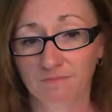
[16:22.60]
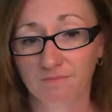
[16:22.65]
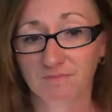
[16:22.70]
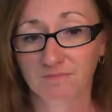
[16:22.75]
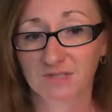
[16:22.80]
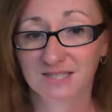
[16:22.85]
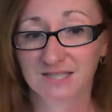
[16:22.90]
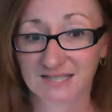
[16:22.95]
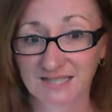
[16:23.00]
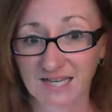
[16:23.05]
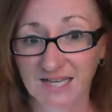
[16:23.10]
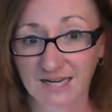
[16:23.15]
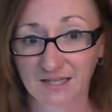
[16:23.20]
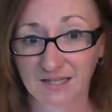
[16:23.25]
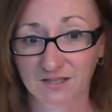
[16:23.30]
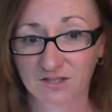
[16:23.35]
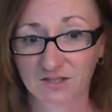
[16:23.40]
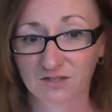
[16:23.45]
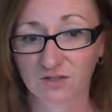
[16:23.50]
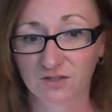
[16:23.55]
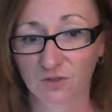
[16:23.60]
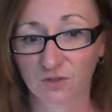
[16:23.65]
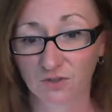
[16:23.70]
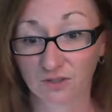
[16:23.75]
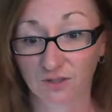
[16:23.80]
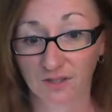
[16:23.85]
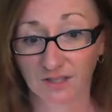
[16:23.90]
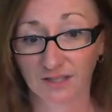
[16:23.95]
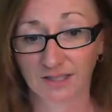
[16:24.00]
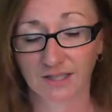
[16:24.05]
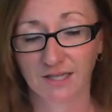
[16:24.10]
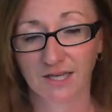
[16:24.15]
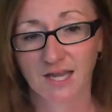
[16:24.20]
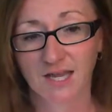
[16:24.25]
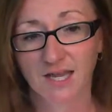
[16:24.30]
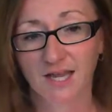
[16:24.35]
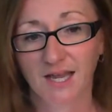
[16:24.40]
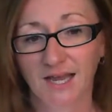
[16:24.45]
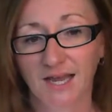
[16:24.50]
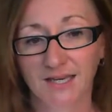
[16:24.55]
sites currently.
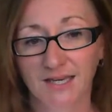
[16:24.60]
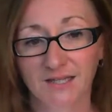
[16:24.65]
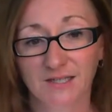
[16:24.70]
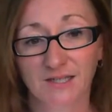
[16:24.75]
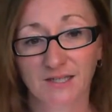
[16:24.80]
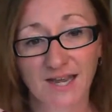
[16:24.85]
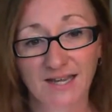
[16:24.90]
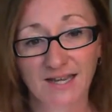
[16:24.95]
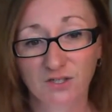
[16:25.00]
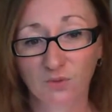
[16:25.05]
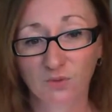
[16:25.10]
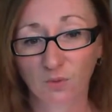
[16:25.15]
And yes,